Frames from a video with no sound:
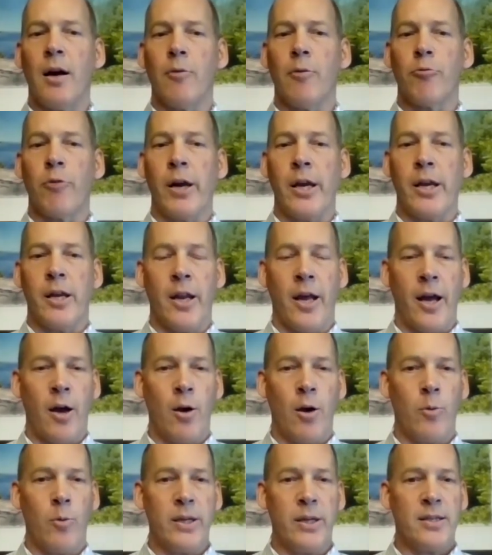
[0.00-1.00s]
Right
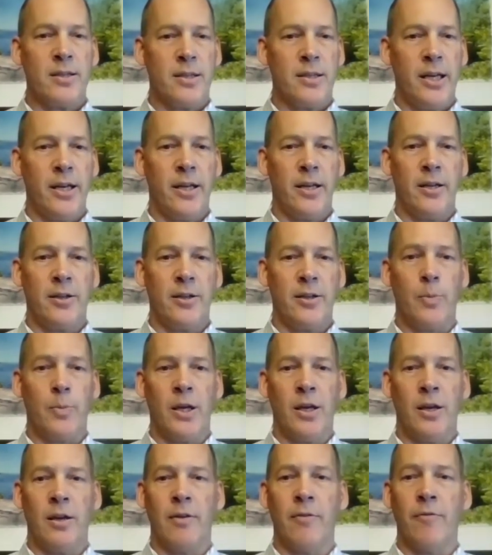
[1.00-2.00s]
now, we see it as
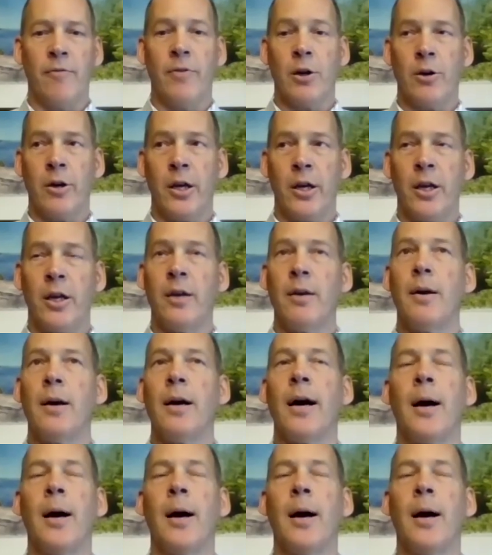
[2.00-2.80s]
being very